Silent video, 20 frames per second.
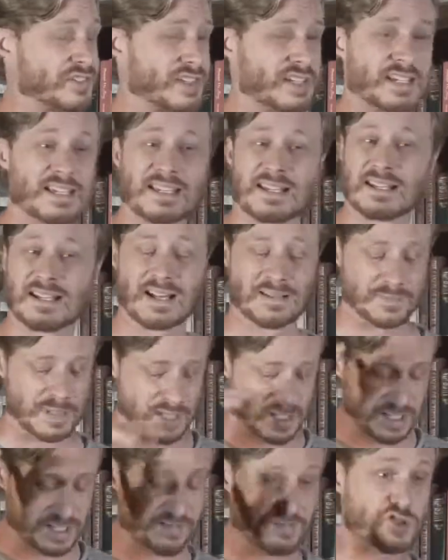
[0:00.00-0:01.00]
And again, I'm not
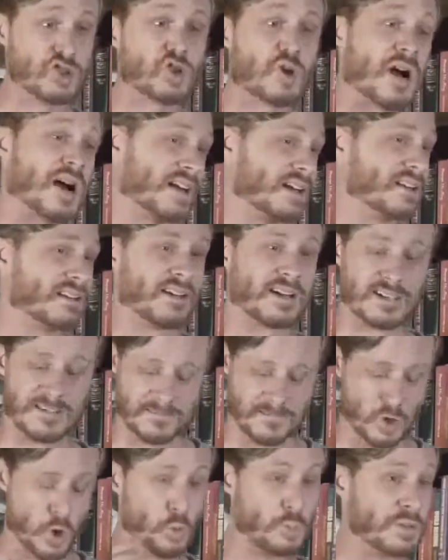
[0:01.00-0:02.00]
going to even try to
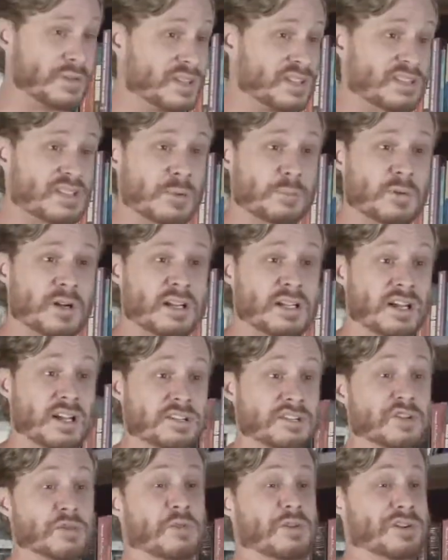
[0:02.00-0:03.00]
open this up right now. I
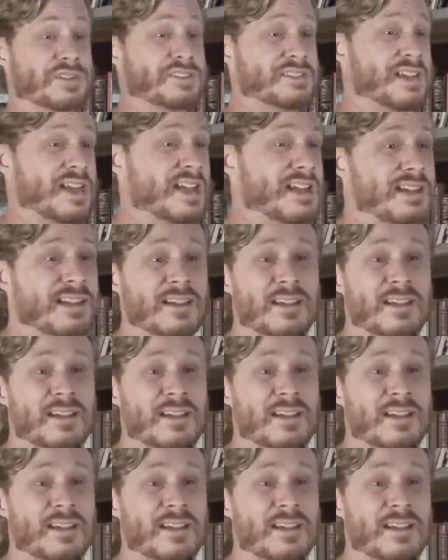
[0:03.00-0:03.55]
just want to say,